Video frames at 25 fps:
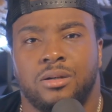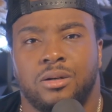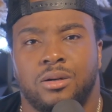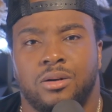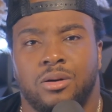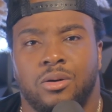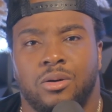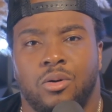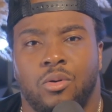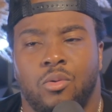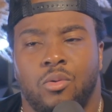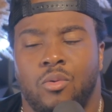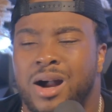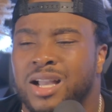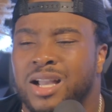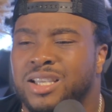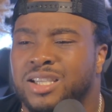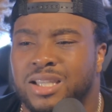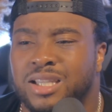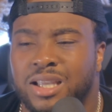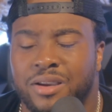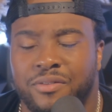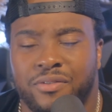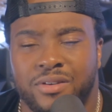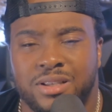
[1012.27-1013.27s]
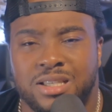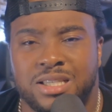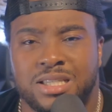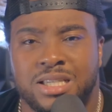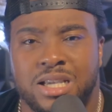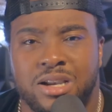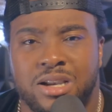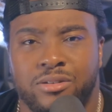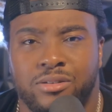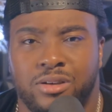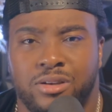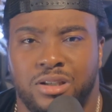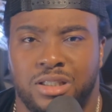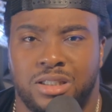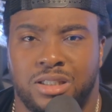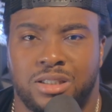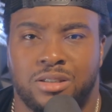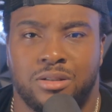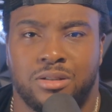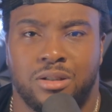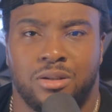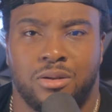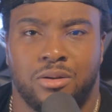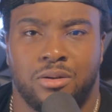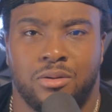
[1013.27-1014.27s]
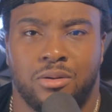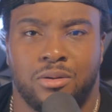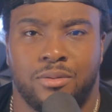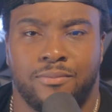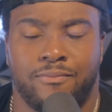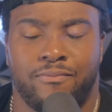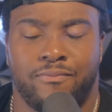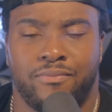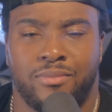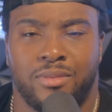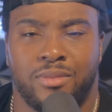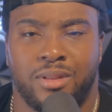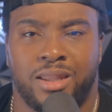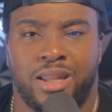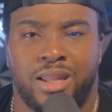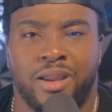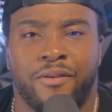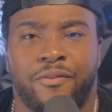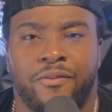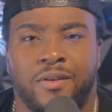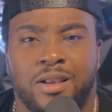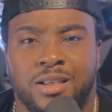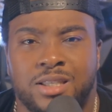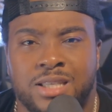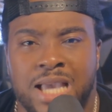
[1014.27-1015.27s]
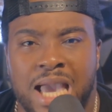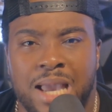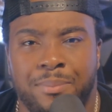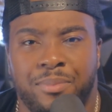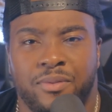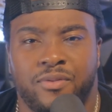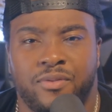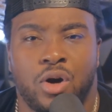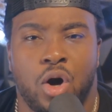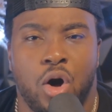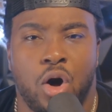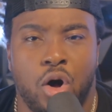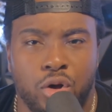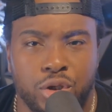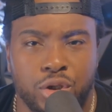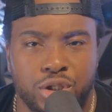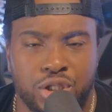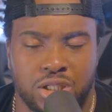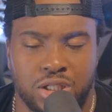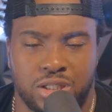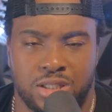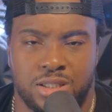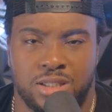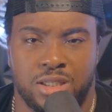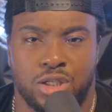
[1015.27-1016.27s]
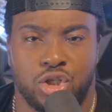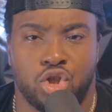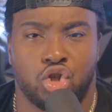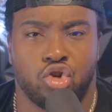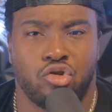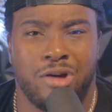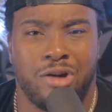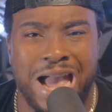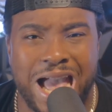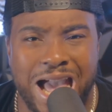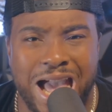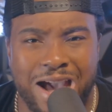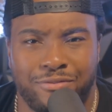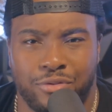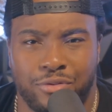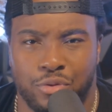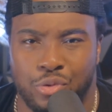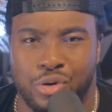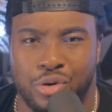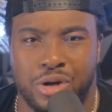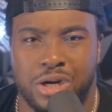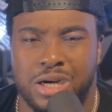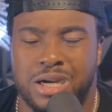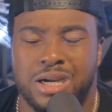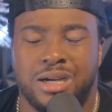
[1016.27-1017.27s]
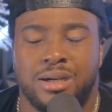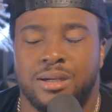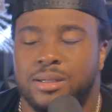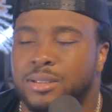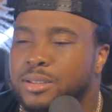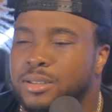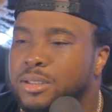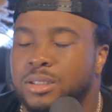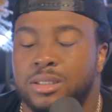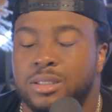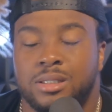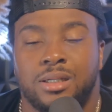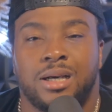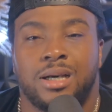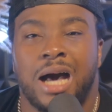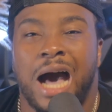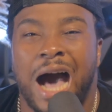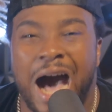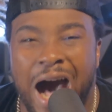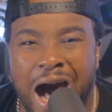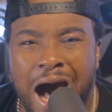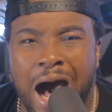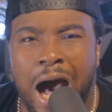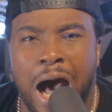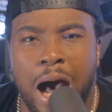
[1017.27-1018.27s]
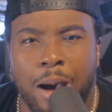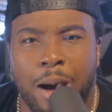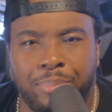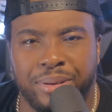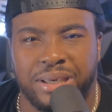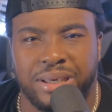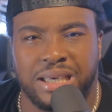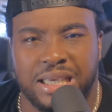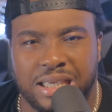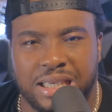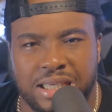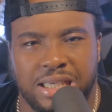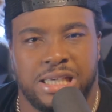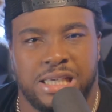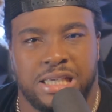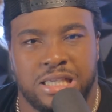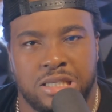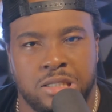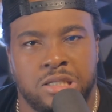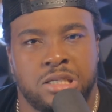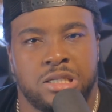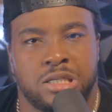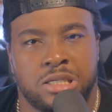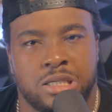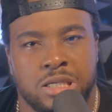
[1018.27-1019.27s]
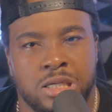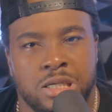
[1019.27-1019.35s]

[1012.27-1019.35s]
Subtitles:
Watch different series, different type of cultures, travel, hobbies.